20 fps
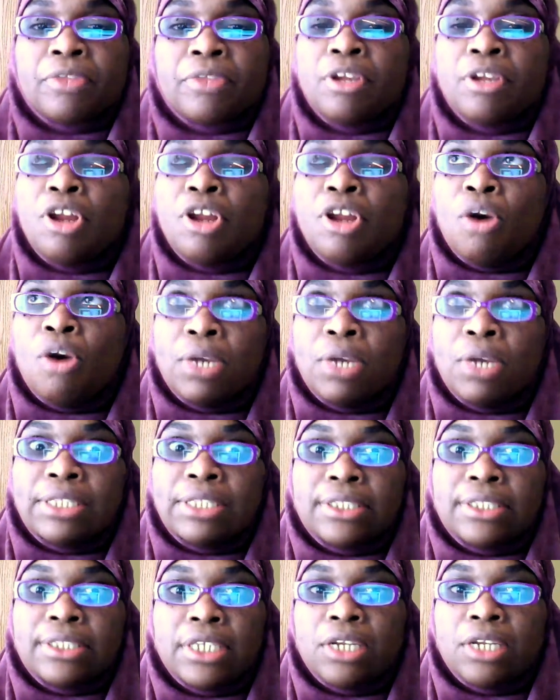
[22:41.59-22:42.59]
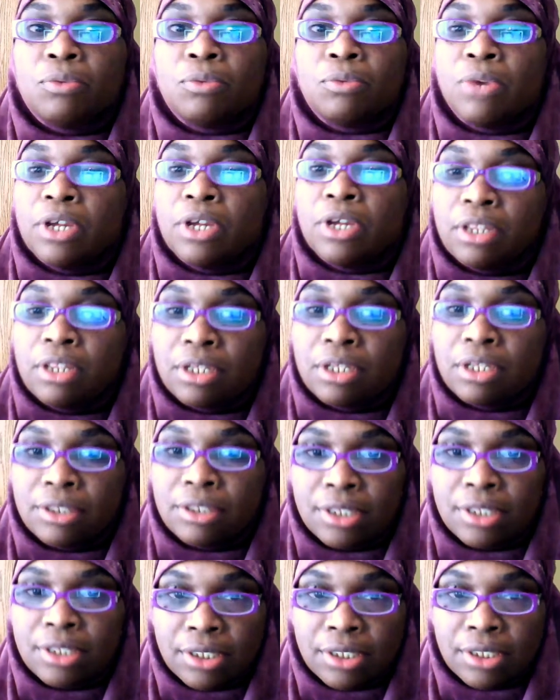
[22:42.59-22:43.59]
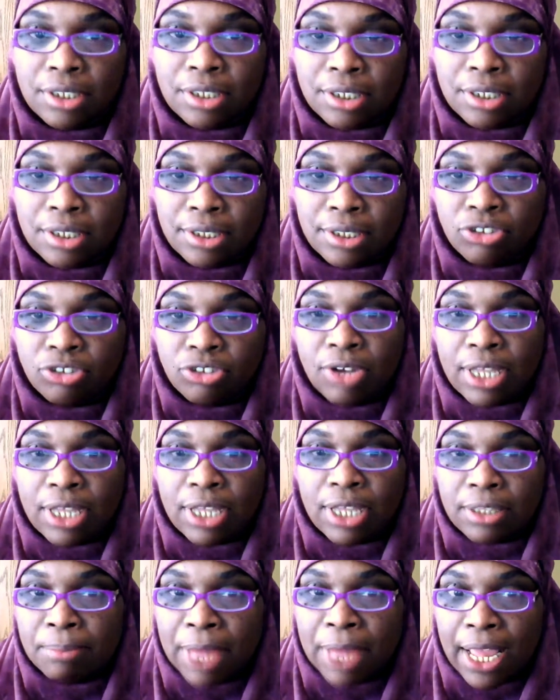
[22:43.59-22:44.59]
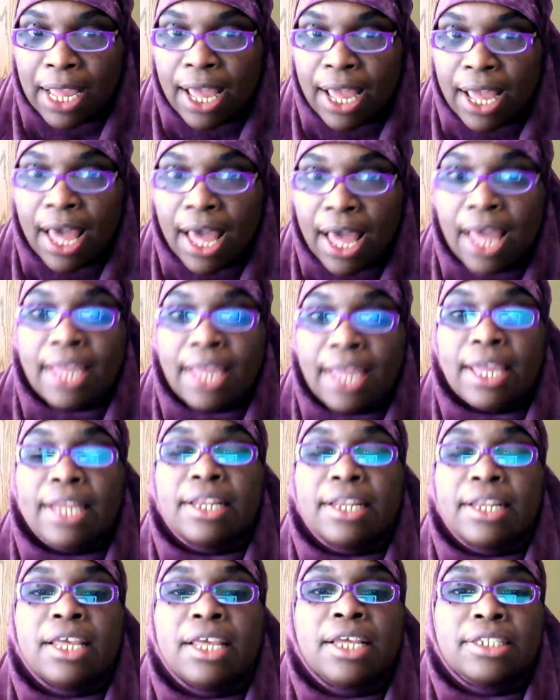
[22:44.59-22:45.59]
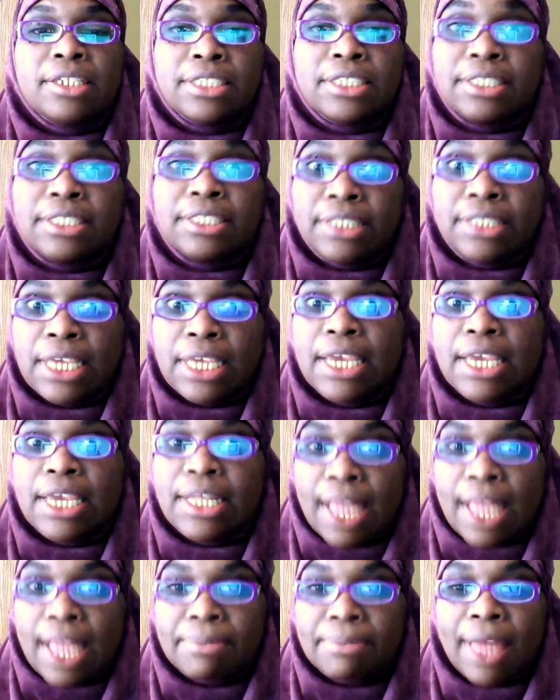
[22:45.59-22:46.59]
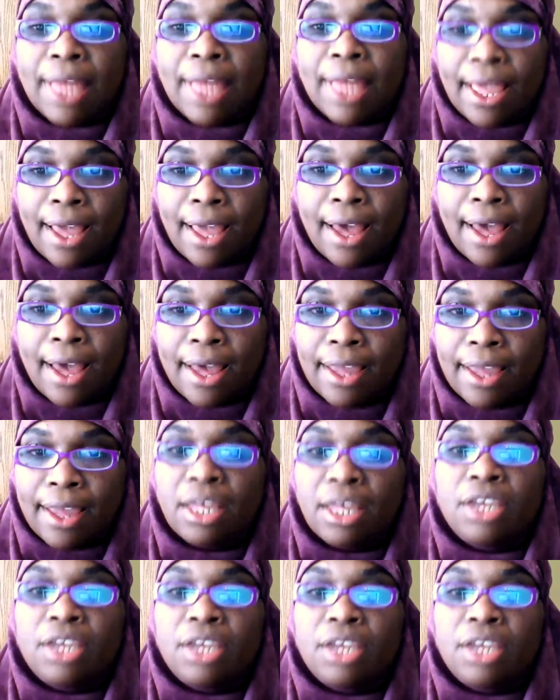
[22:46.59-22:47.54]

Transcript: One scene where the sister has the black eye and just seeing that black eye.